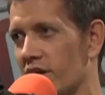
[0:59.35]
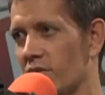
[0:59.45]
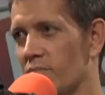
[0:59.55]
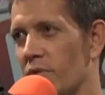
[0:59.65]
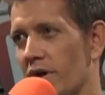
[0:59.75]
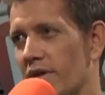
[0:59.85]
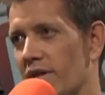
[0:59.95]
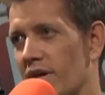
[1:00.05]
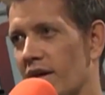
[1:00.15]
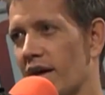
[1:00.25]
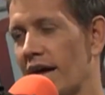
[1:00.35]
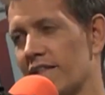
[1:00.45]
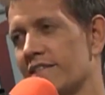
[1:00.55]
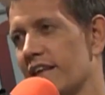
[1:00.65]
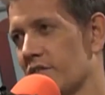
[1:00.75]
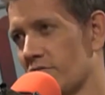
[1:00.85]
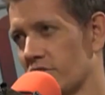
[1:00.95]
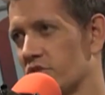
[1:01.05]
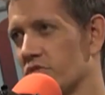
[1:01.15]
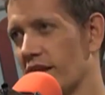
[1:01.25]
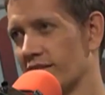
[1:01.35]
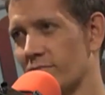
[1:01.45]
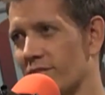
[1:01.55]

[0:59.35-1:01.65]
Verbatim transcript: Okay. But I at least have the first two days.